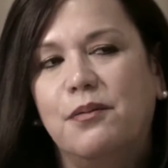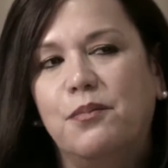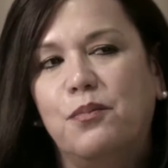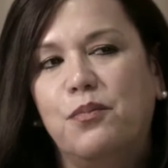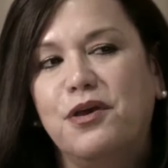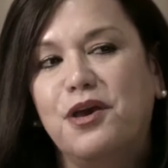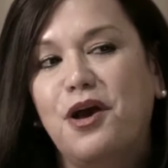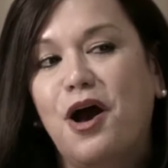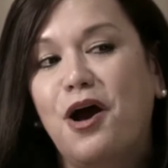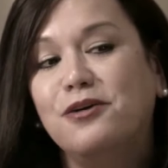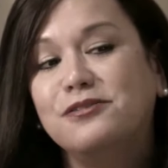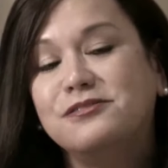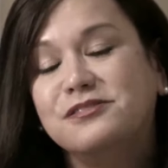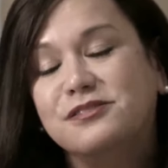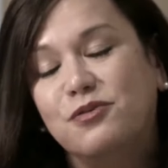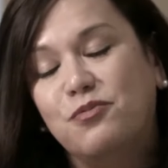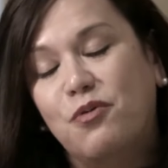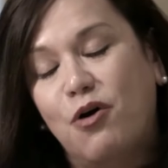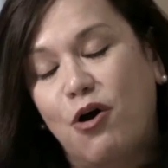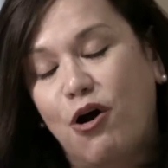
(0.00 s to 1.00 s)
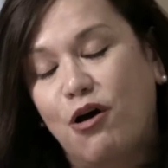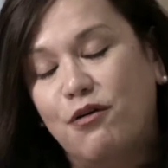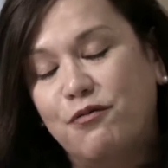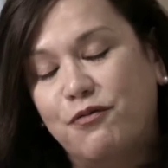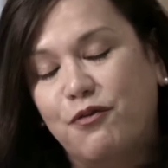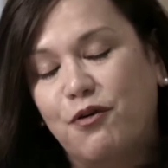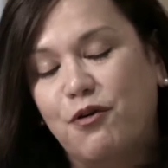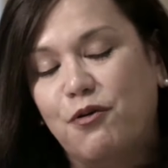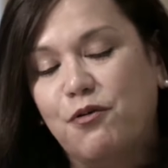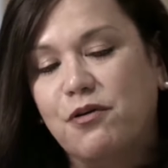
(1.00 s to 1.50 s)
We also
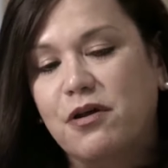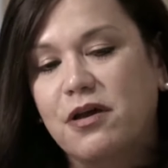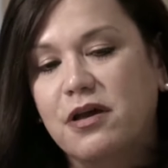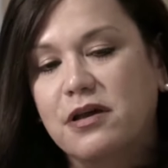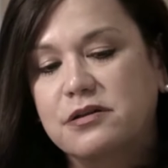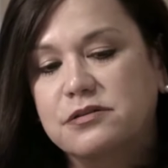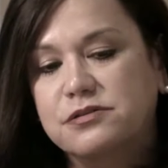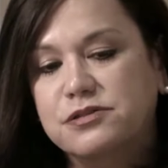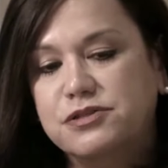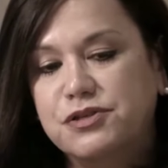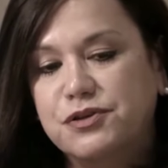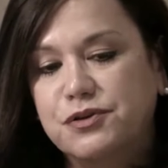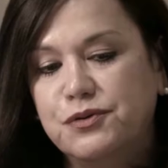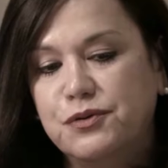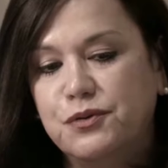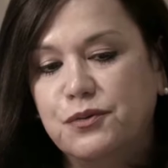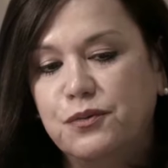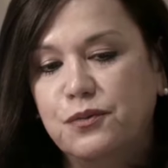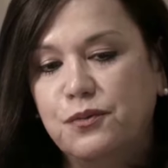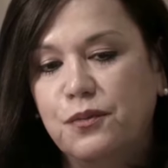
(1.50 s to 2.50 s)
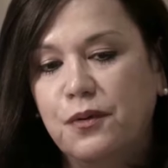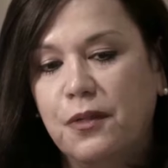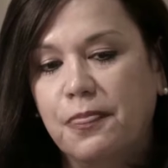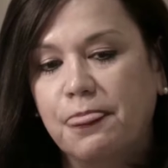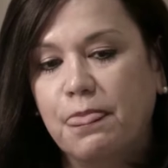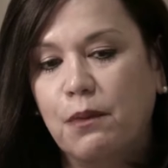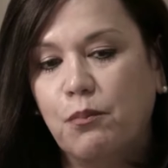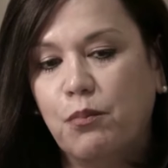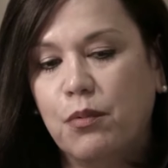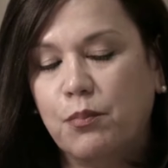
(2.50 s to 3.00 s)
offer to,
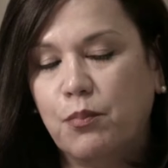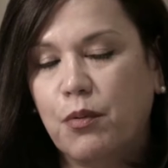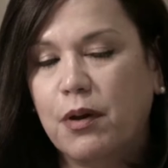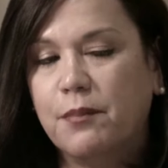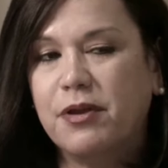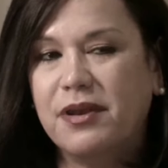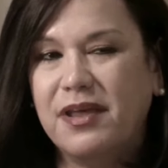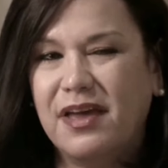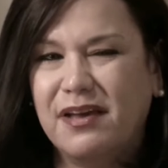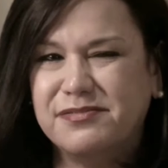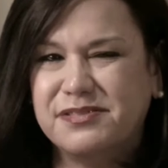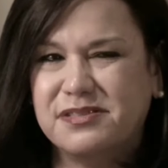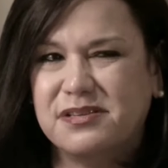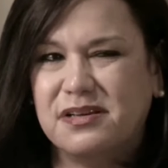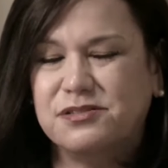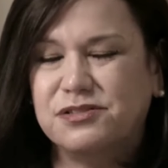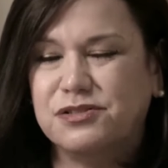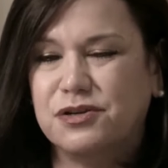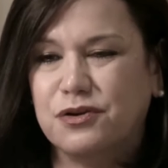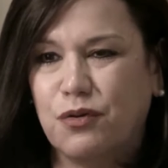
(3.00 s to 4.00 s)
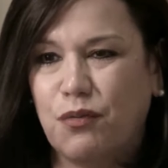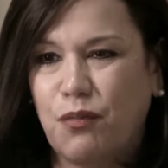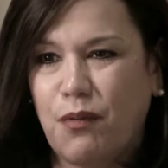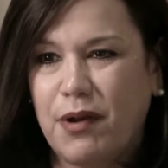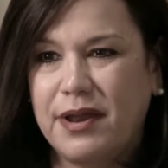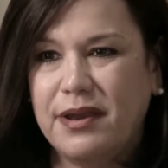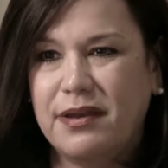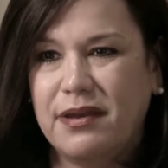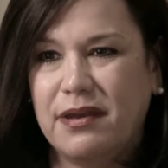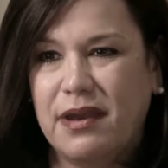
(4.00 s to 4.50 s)
when women have such a
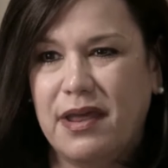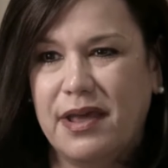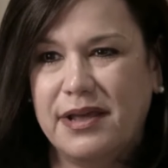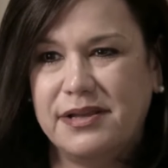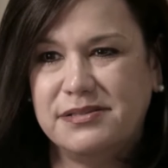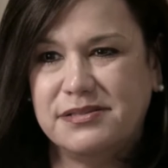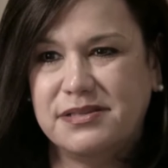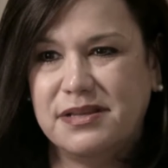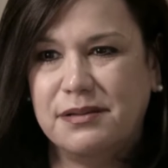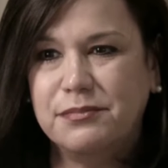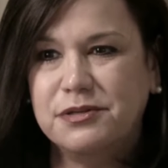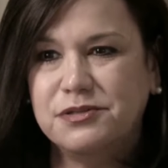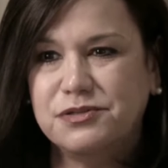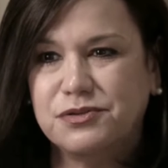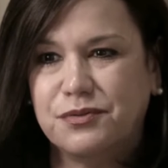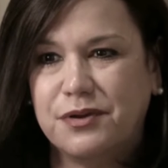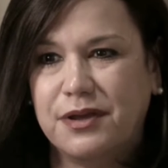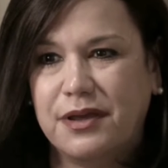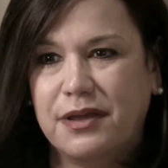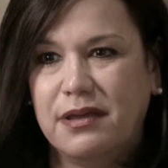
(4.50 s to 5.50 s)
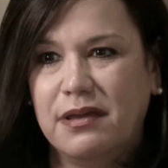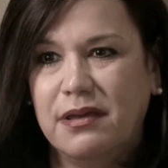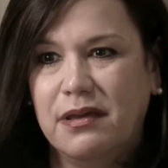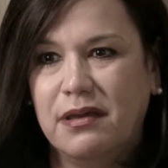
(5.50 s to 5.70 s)
great asymmetry